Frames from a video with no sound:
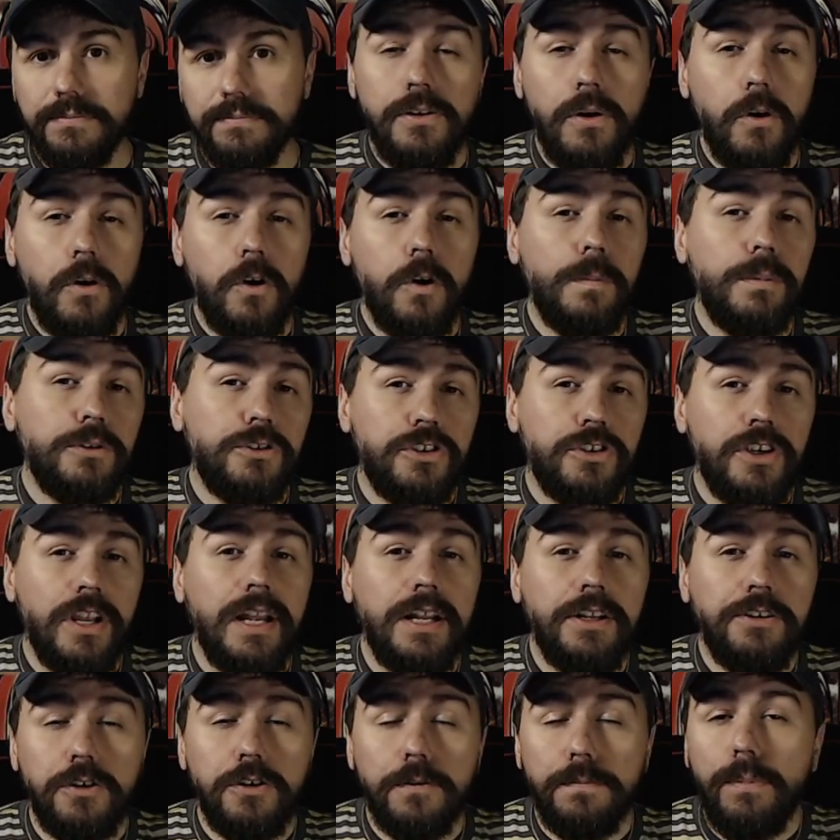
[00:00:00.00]
A notable
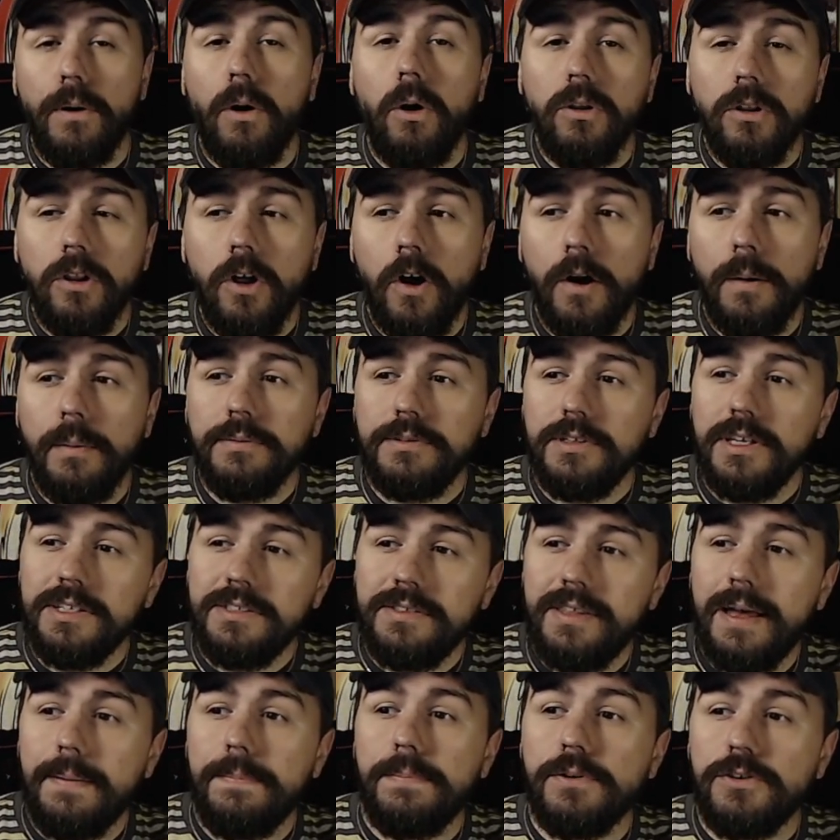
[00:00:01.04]
change to polearms
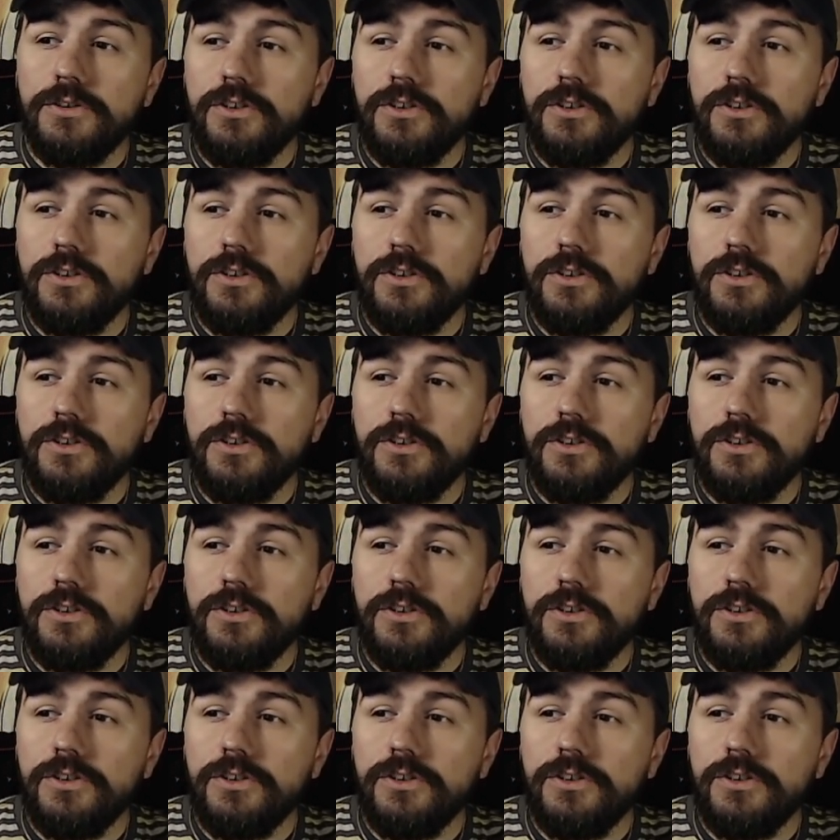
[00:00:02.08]
is that